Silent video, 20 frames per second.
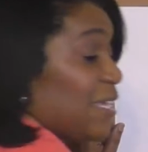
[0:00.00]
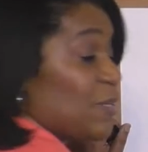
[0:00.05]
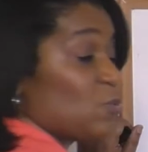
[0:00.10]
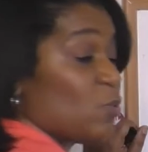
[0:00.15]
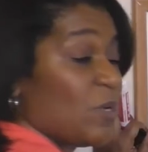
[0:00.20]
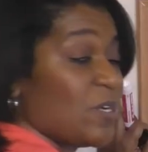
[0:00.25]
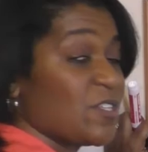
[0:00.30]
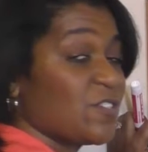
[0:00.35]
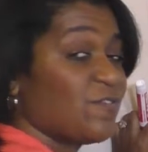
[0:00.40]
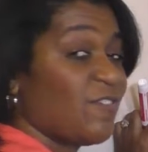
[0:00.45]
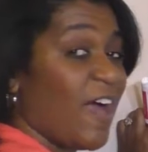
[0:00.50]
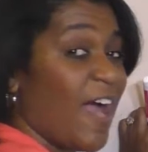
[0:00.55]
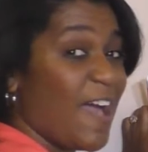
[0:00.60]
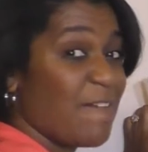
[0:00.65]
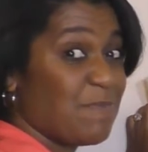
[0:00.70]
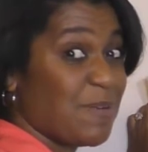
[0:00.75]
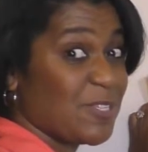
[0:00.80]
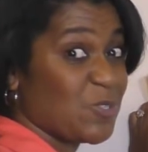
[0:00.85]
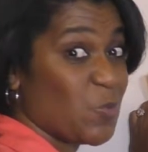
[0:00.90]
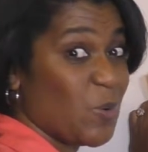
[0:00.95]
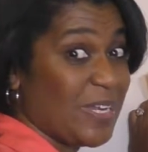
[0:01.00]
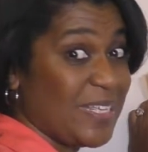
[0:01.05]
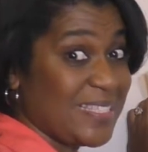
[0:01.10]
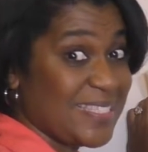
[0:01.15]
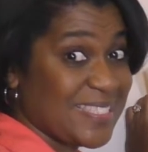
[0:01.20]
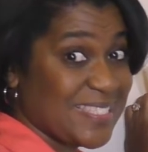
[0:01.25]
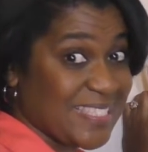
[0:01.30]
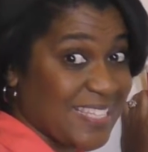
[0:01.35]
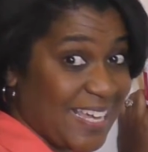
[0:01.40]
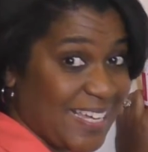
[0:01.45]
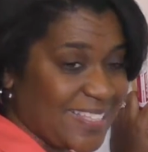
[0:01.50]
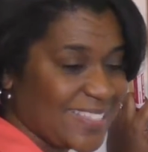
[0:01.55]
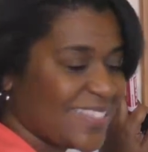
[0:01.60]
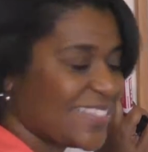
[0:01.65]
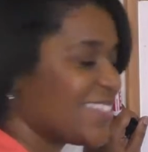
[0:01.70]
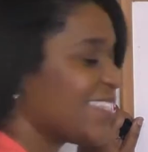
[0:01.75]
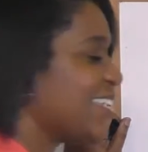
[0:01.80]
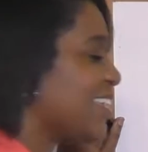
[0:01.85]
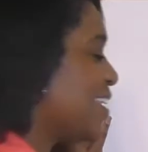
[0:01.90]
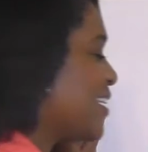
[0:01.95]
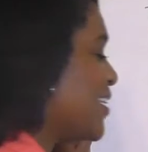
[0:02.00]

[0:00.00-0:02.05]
times 1 is 5, plus 1 is 6.